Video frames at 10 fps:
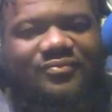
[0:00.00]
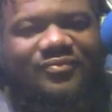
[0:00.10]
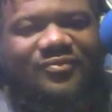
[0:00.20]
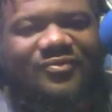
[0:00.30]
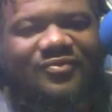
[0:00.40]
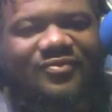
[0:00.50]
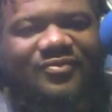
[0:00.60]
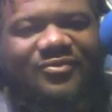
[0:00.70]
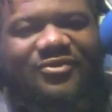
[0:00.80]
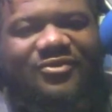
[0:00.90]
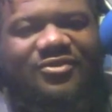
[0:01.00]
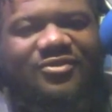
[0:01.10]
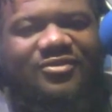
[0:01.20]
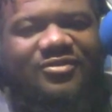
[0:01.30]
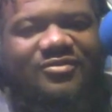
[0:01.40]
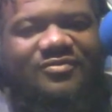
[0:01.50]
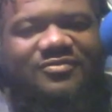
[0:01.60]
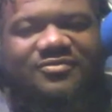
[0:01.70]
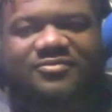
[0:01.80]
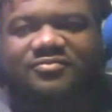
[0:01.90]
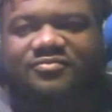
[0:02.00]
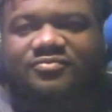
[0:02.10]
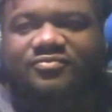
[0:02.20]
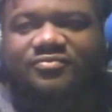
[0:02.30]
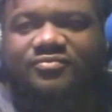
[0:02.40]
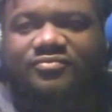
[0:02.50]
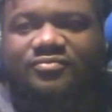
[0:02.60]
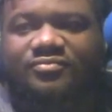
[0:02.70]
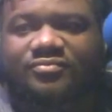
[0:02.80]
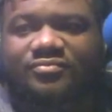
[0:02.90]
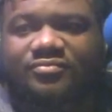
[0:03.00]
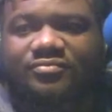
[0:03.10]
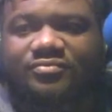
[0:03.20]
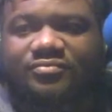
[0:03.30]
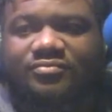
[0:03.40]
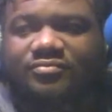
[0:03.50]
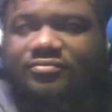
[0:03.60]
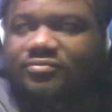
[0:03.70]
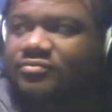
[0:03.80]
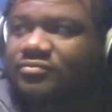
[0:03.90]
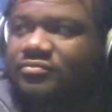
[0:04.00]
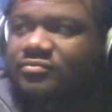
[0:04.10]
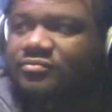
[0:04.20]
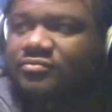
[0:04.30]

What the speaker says: (not speaking)